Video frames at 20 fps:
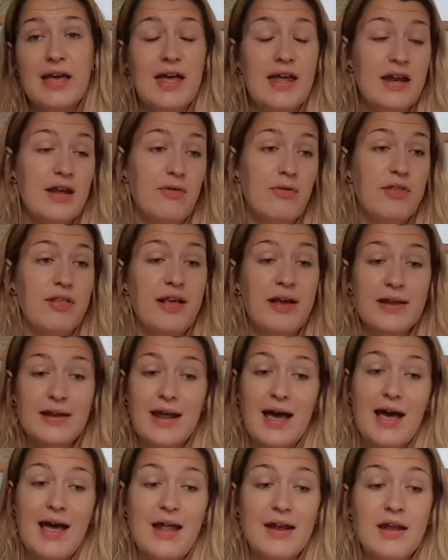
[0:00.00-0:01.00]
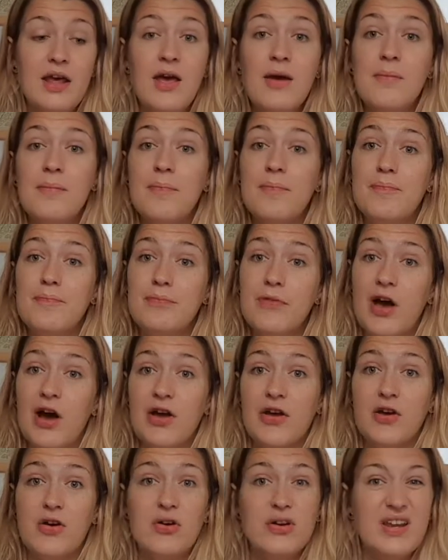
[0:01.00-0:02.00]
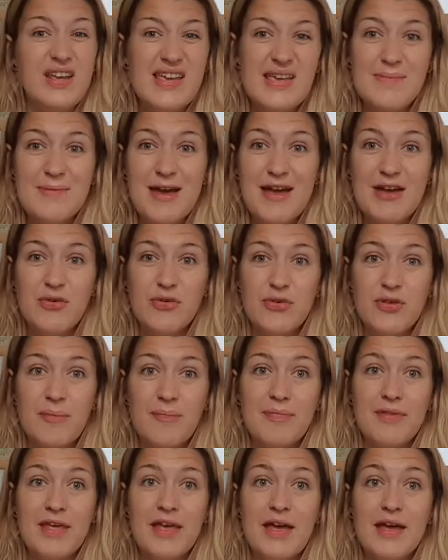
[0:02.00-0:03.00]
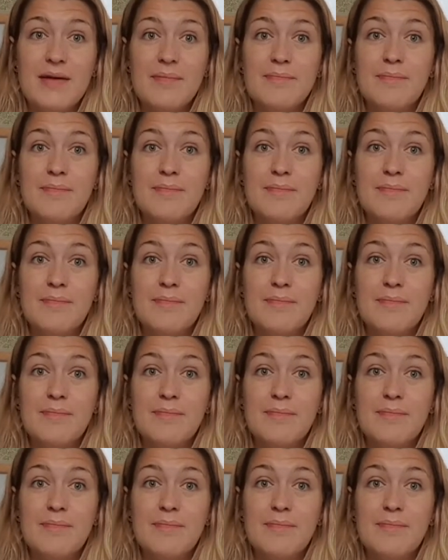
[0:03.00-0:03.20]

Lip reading: and it was second hand that I got on eBay or something.